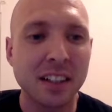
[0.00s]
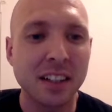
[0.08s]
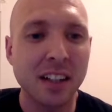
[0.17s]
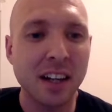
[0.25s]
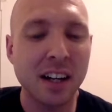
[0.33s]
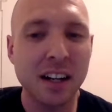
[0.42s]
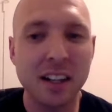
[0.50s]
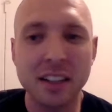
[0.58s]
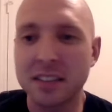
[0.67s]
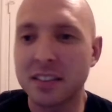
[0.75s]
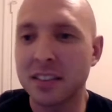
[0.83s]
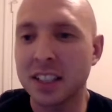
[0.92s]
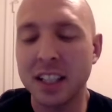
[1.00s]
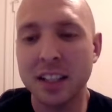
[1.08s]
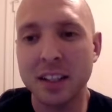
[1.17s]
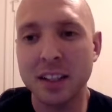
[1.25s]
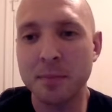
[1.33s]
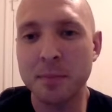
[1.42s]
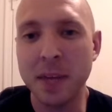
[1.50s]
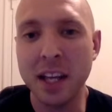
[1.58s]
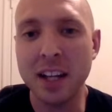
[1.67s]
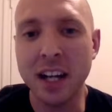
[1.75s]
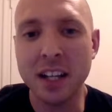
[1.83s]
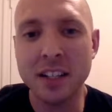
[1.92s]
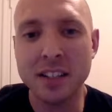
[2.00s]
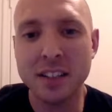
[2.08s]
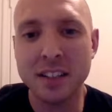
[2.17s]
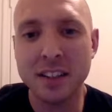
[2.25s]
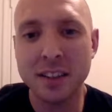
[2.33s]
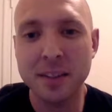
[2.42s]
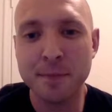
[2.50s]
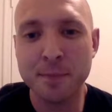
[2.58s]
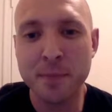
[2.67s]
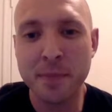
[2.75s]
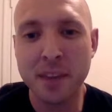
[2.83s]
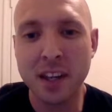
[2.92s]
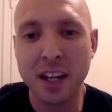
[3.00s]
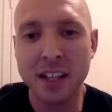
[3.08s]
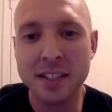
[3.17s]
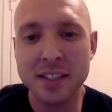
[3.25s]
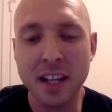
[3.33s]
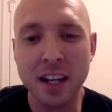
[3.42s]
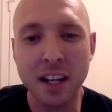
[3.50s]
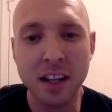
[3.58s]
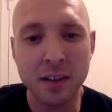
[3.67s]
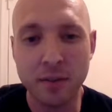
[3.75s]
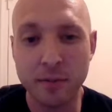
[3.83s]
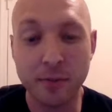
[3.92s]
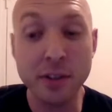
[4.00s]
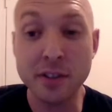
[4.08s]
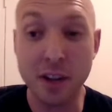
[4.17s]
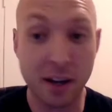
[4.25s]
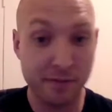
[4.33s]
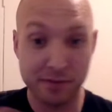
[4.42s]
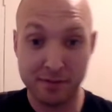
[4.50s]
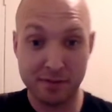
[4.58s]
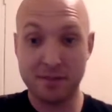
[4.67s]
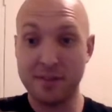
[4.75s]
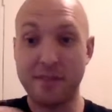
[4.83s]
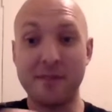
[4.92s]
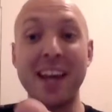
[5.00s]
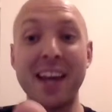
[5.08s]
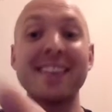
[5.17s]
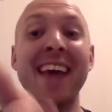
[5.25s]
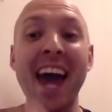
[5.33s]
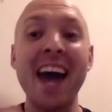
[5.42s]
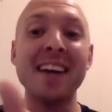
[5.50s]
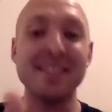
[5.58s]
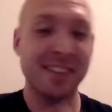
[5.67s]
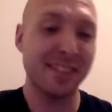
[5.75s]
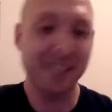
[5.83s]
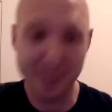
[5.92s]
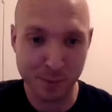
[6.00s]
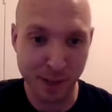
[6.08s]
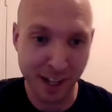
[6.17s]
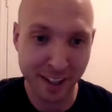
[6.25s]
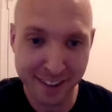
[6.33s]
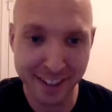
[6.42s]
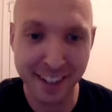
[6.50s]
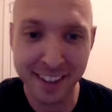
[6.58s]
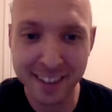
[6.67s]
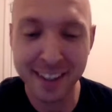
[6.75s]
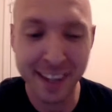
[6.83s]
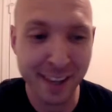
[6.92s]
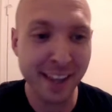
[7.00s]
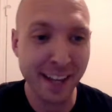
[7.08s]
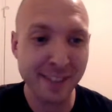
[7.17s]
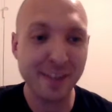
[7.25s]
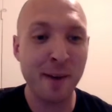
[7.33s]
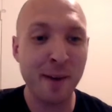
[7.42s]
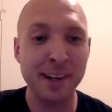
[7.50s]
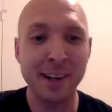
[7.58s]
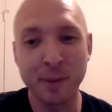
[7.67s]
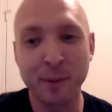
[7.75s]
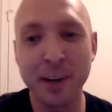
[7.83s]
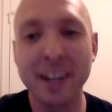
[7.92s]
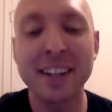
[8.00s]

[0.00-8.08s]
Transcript: Uh, man, like I said, I first off, fantastic display. Like that's comment number one.